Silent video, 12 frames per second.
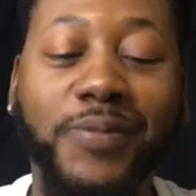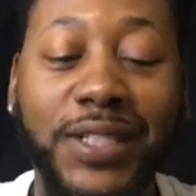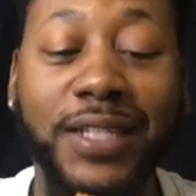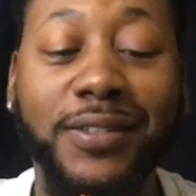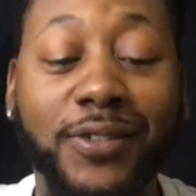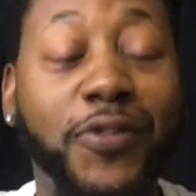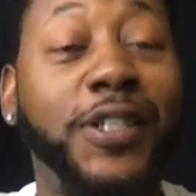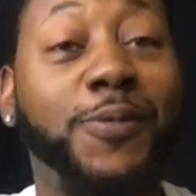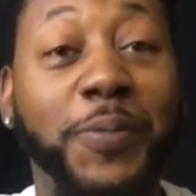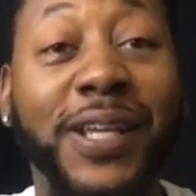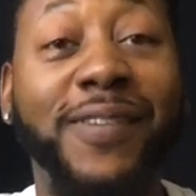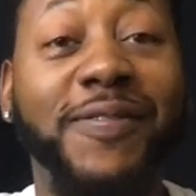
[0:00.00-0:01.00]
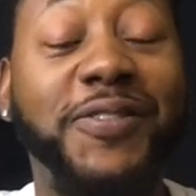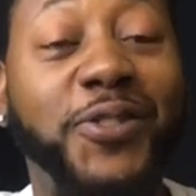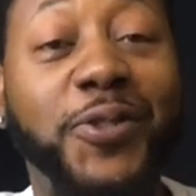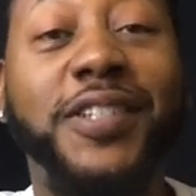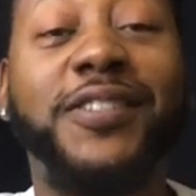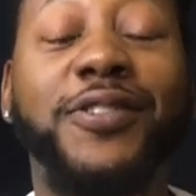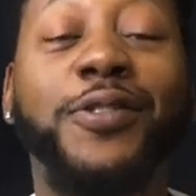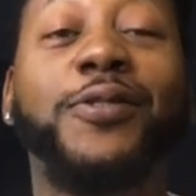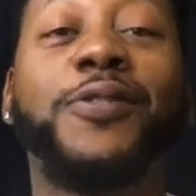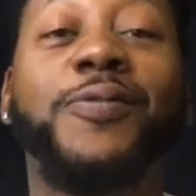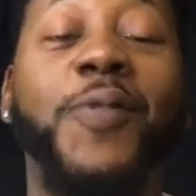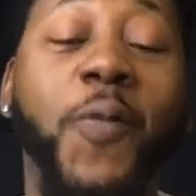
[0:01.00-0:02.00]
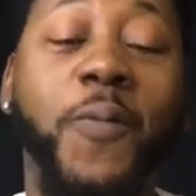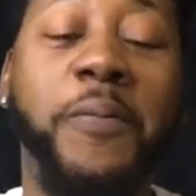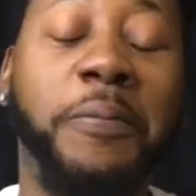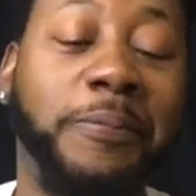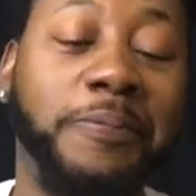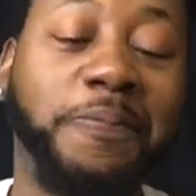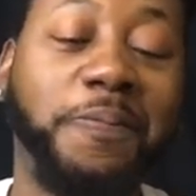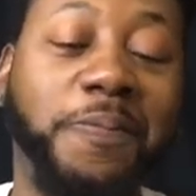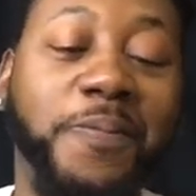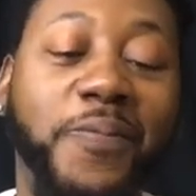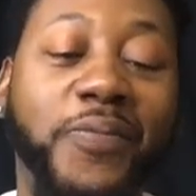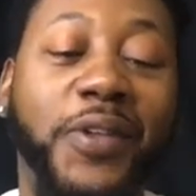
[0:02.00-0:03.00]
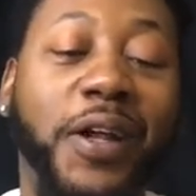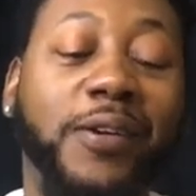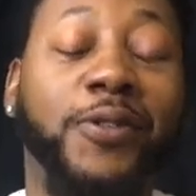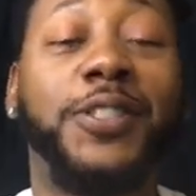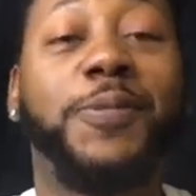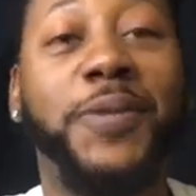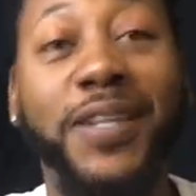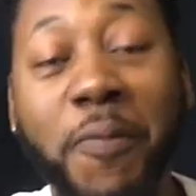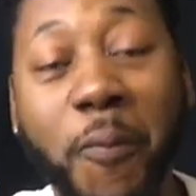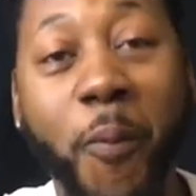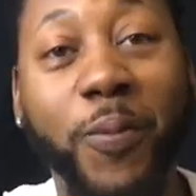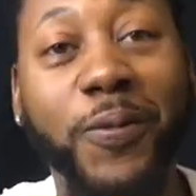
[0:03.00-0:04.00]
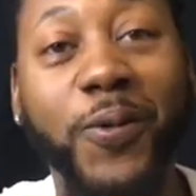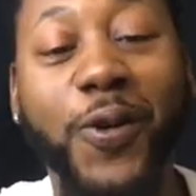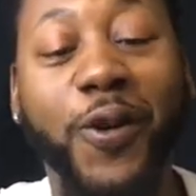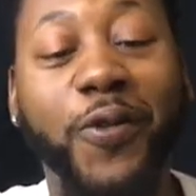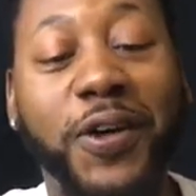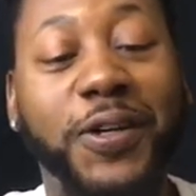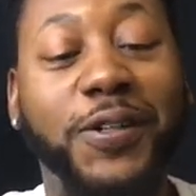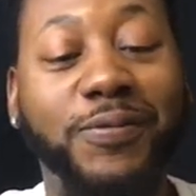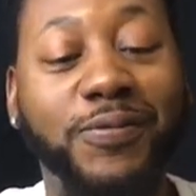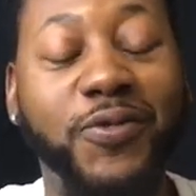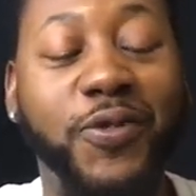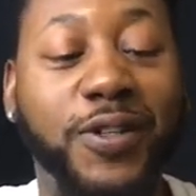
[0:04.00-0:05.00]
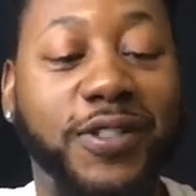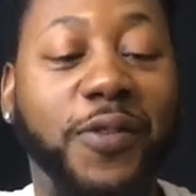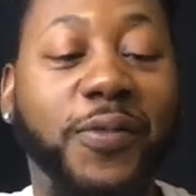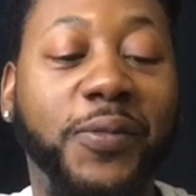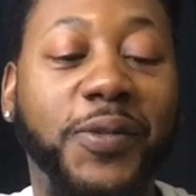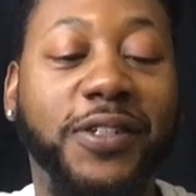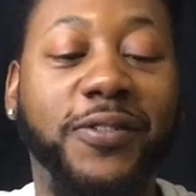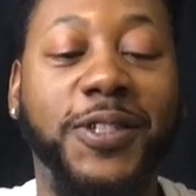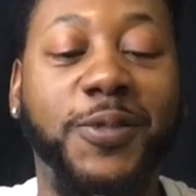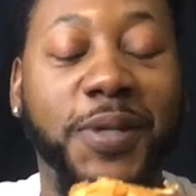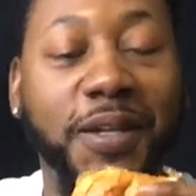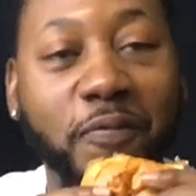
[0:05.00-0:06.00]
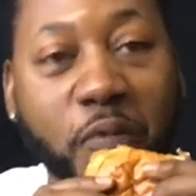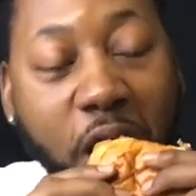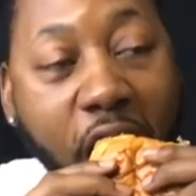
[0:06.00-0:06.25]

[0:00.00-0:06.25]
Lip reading: It's crispy. You can do crispy or grilled. Of course, I went with crispy.